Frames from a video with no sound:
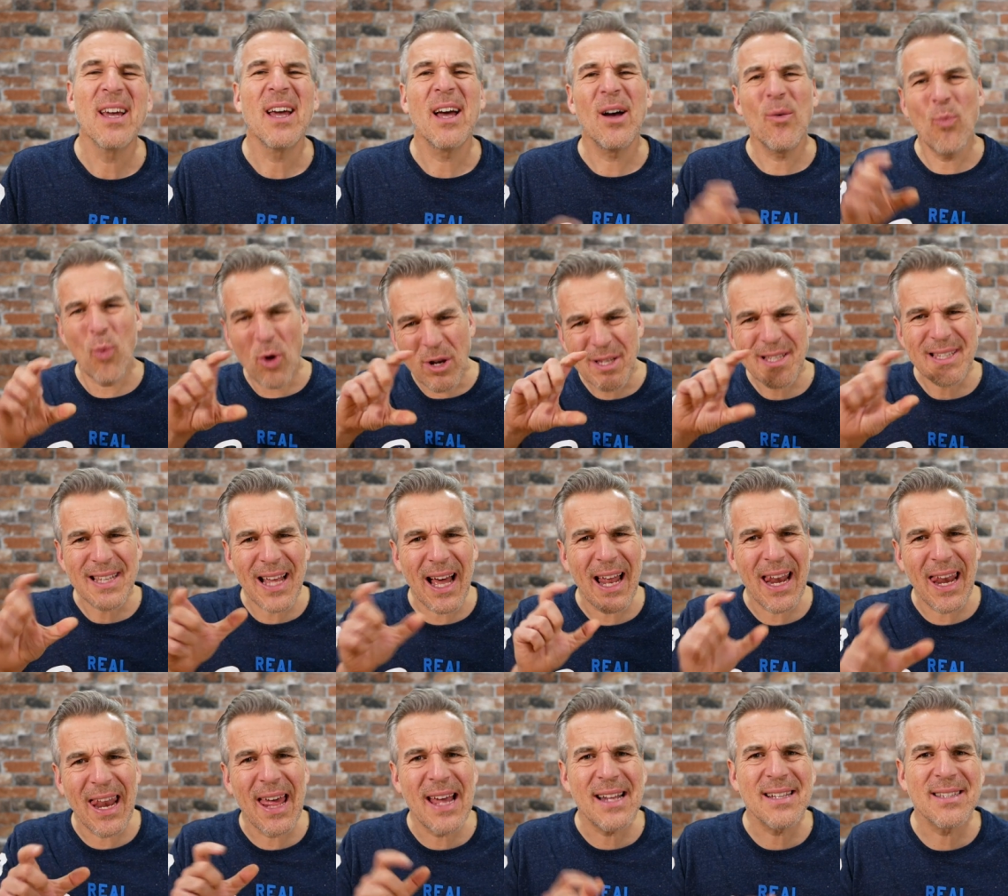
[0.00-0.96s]
And what's
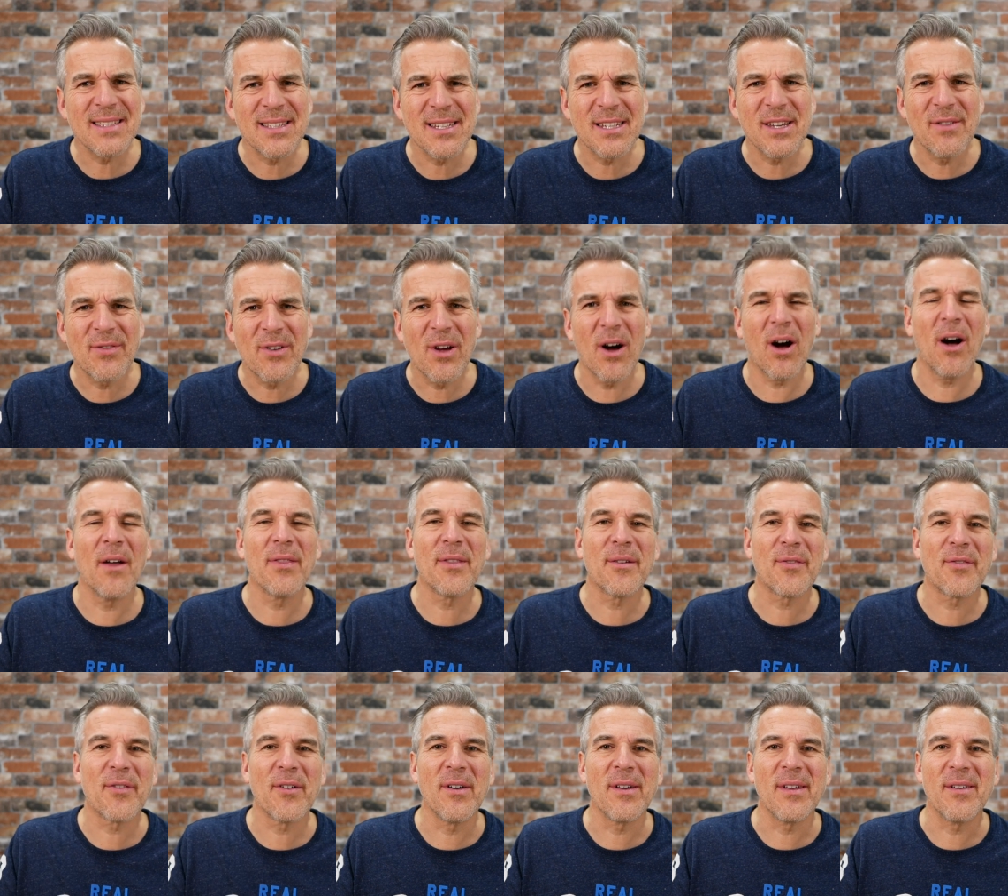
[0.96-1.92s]
that lens that you've got on the
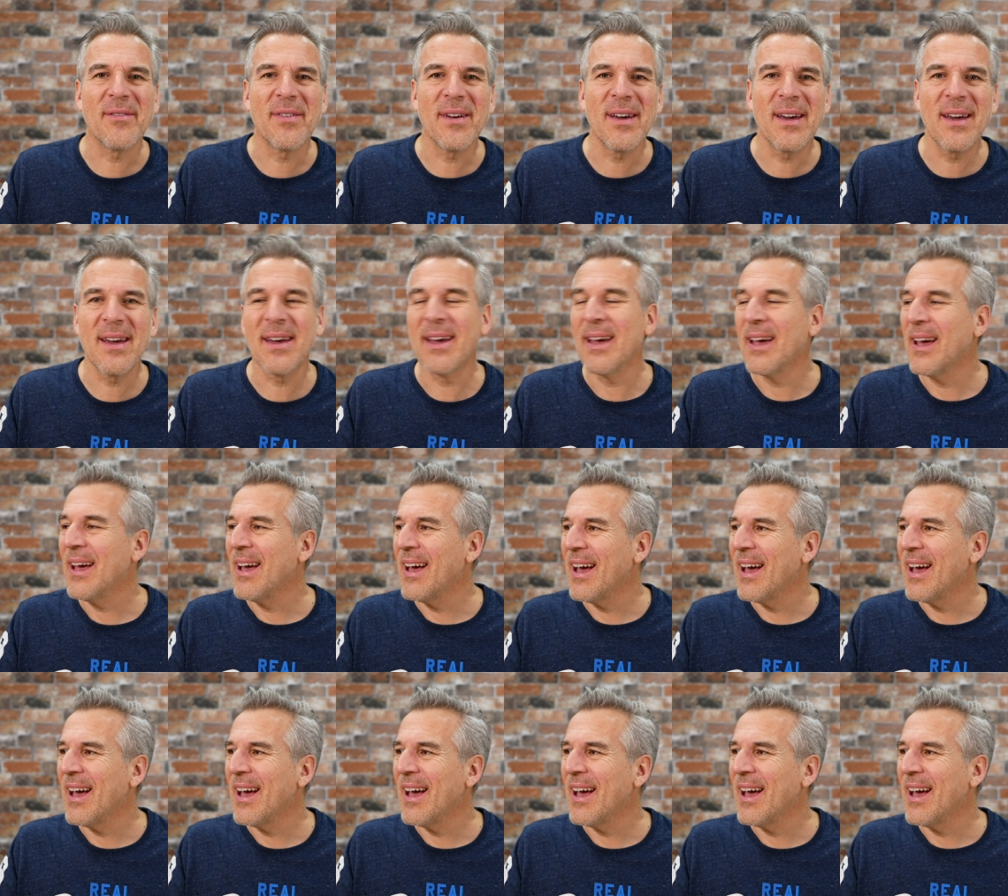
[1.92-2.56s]
front of it?